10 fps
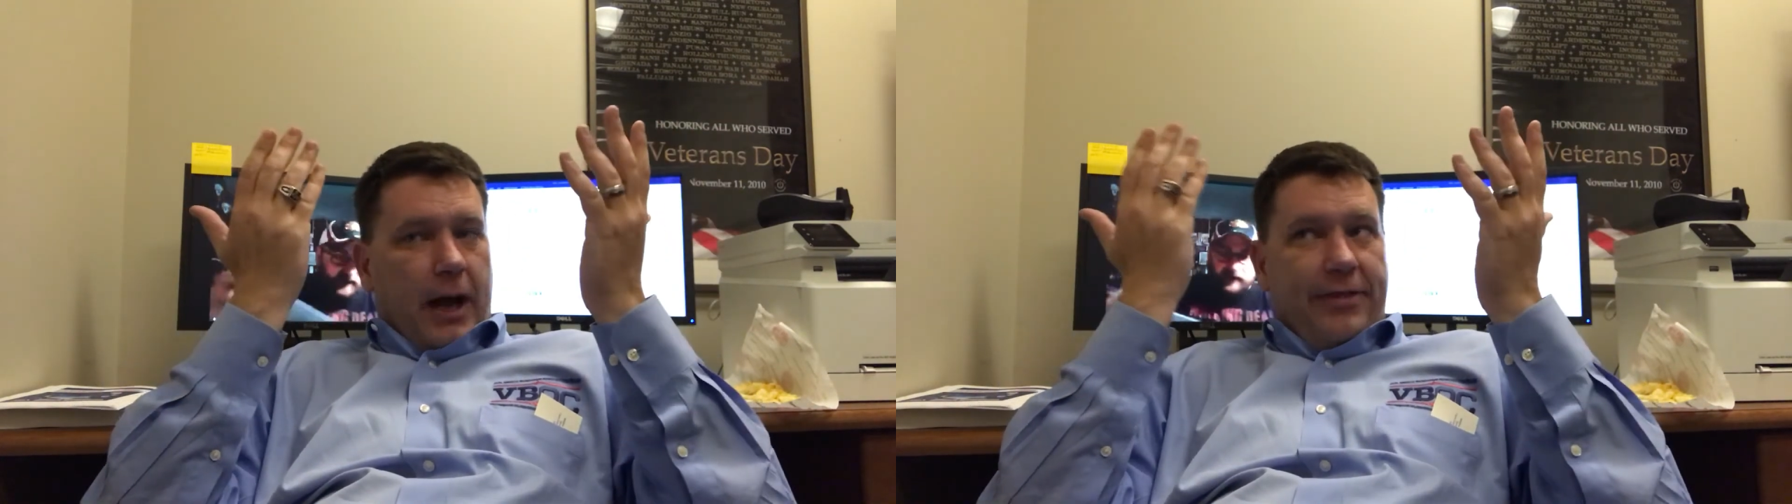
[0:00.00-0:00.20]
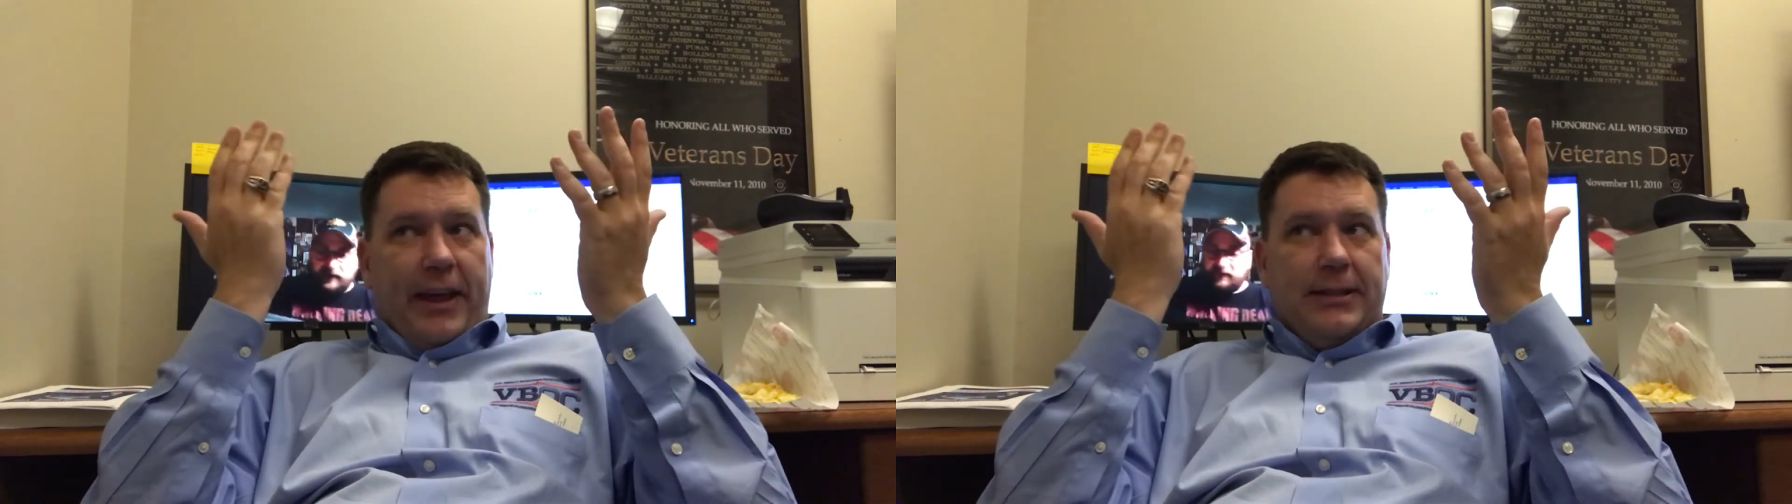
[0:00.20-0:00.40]

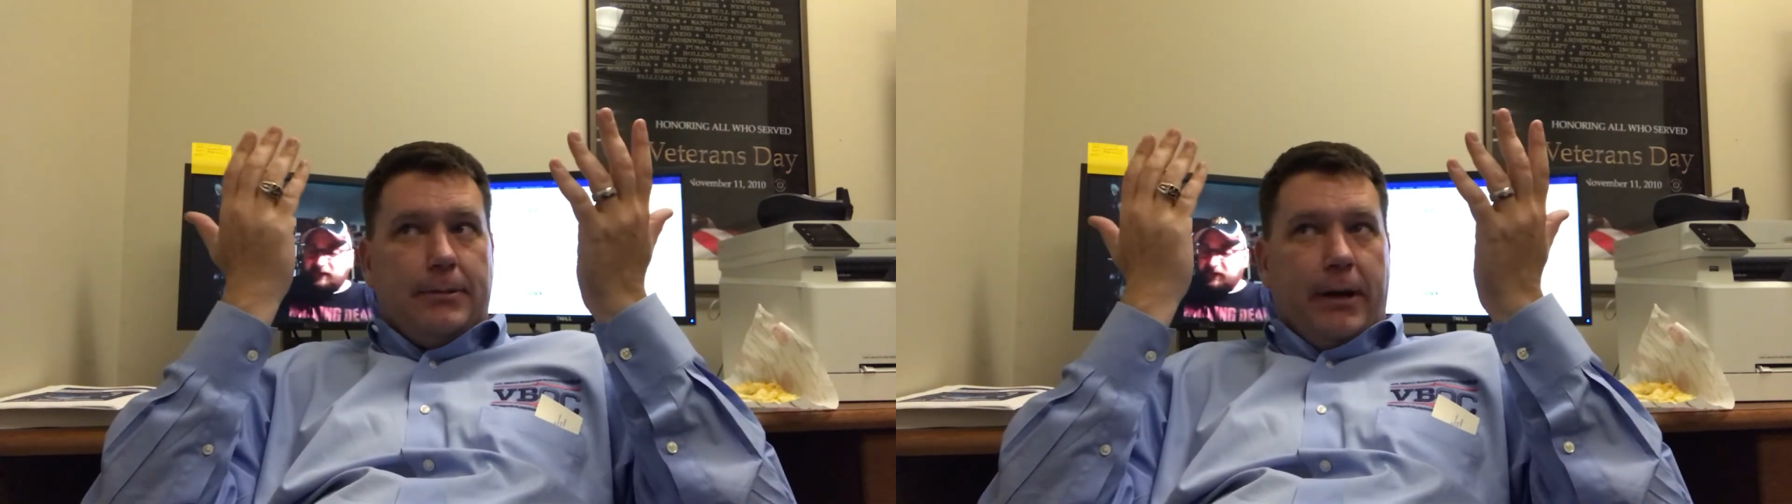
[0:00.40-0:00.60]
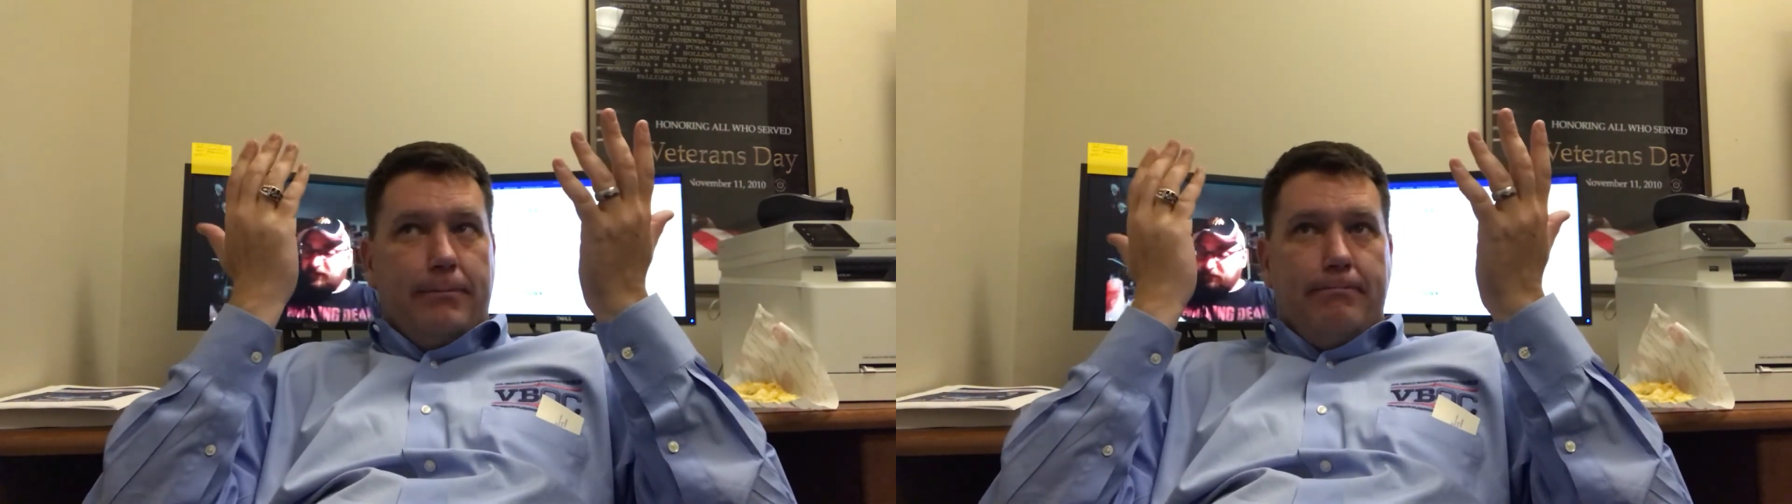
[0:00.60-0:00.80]
I think
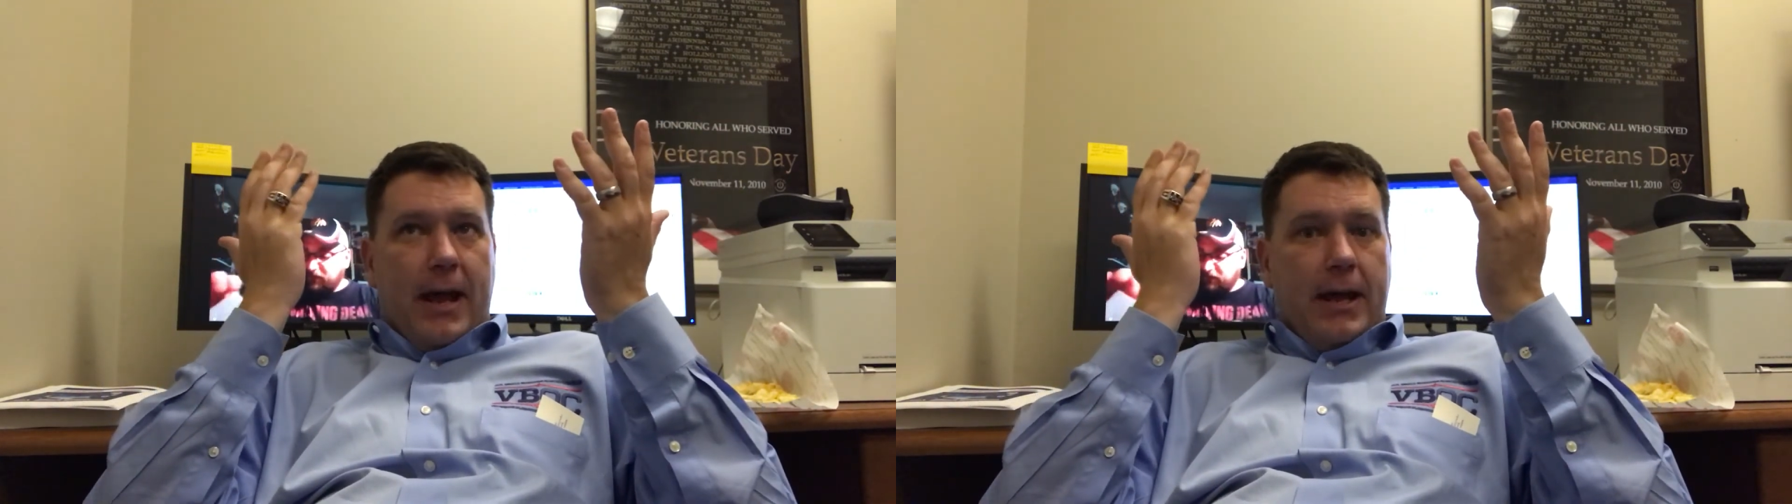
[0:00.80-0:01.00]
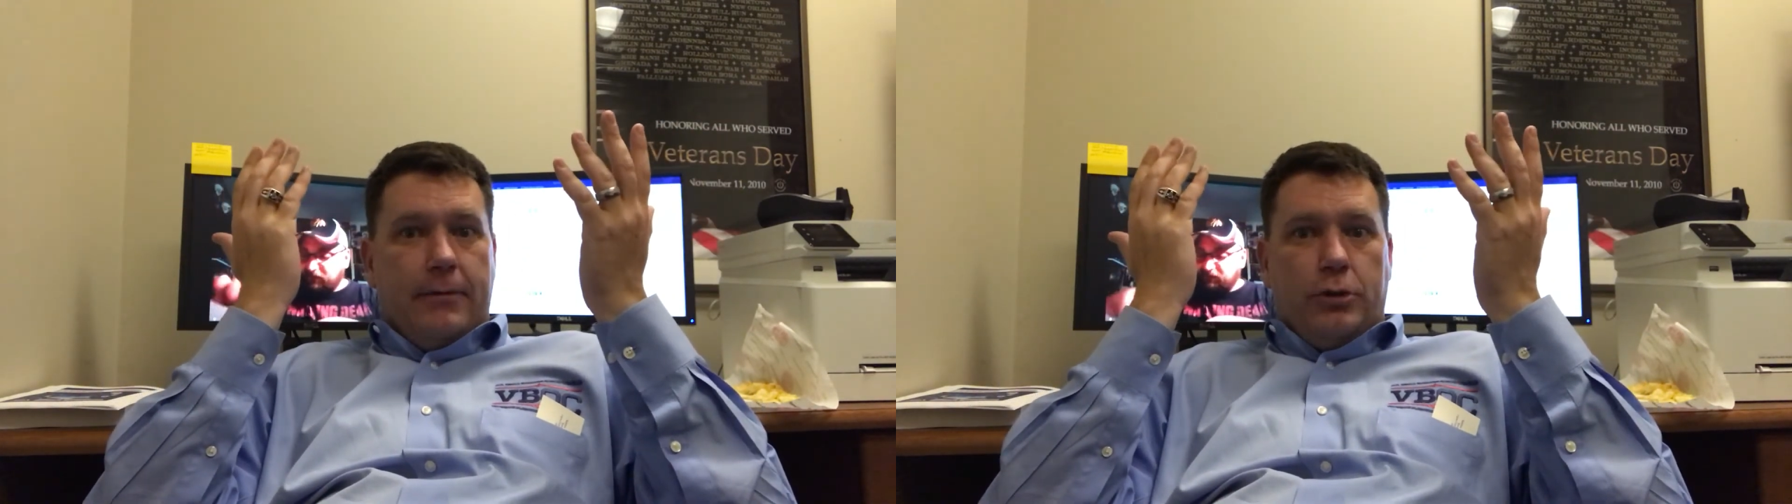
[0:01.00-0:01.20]
somebody may have